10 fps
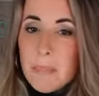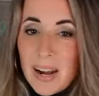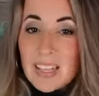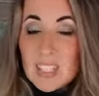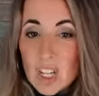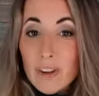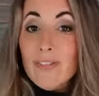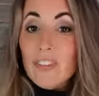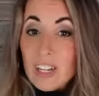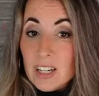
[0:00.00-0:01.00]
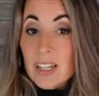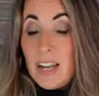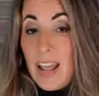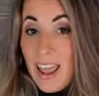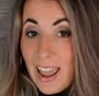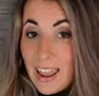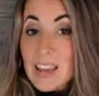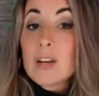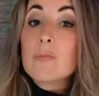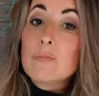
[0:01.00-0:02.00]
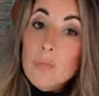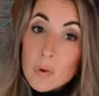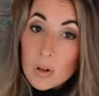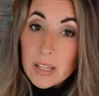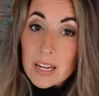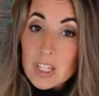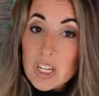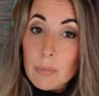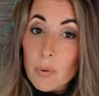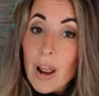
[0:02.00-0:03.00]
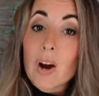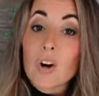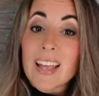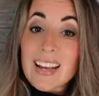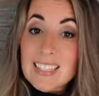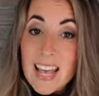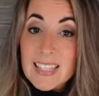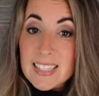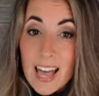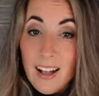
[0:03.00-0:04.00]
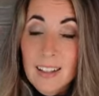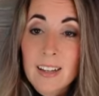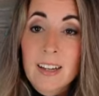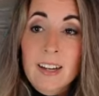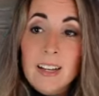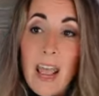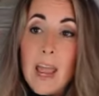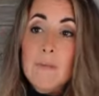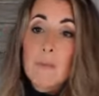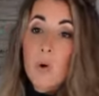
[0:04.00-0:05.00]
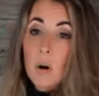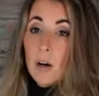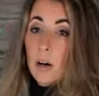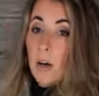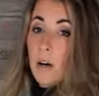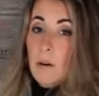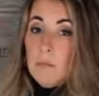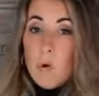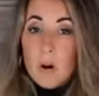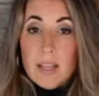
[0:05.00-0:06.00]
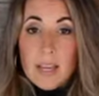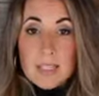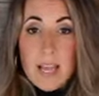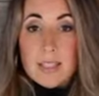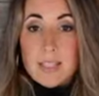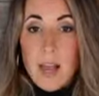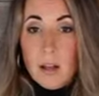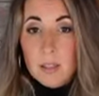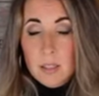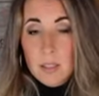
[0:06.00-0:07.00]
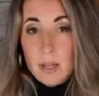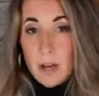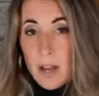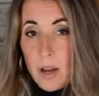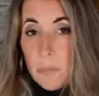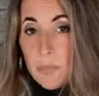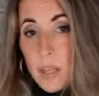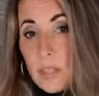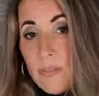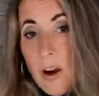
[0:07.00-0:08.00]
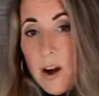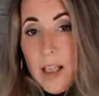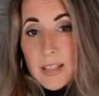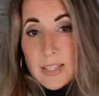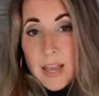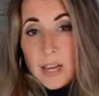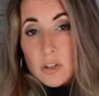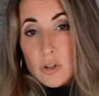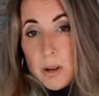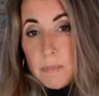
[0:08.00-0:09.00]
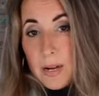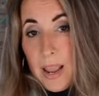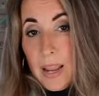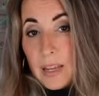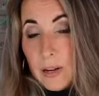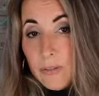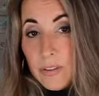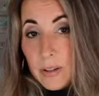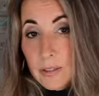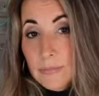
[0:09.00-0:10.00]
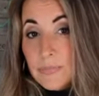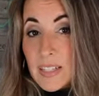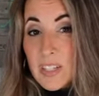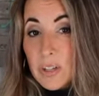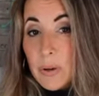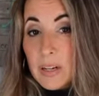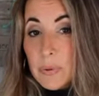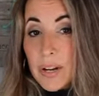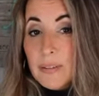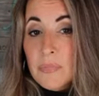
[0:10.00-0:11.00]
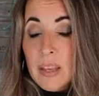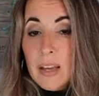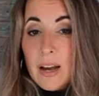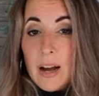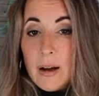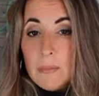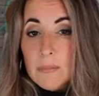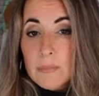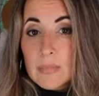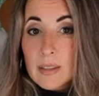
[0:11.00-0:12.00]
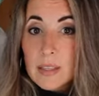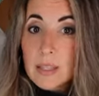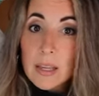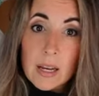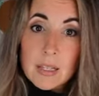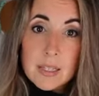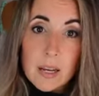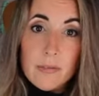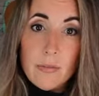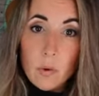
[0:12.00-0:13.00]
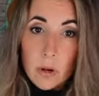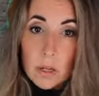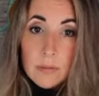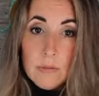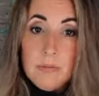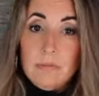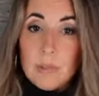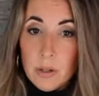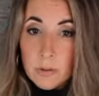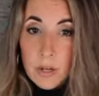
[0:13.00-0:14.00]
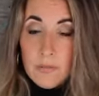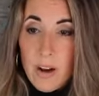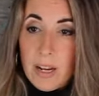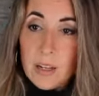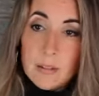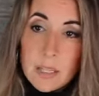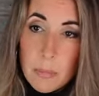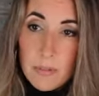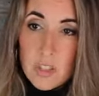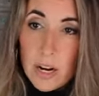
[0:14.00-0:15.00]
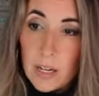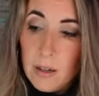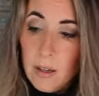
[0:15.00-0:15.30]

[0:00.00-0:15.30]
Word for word: but it's gonna feel and hang more like a chambray or like a tencel. Okay, more more like a tencel um, as far as like drape and hang and feel. That's a good way to put it. Um, than like a stiff or you know confining type of jacket.